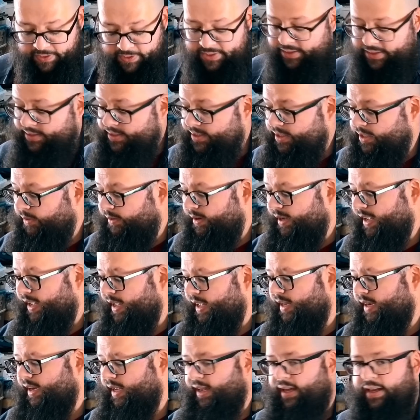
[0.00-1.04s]
So first, let's go
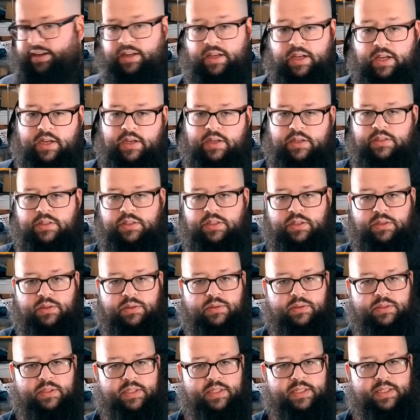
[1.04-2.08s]
ahead and
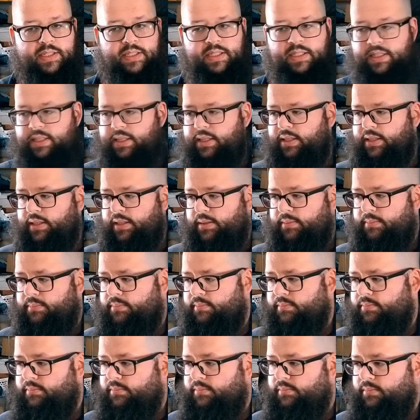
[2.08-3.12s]
do
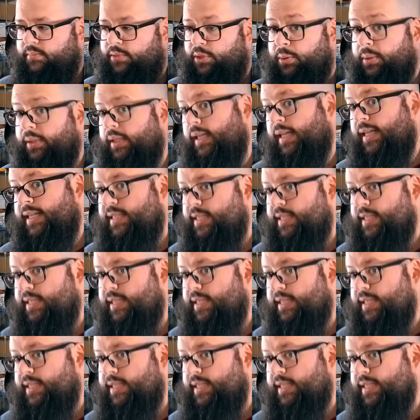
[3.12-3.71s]
um, do a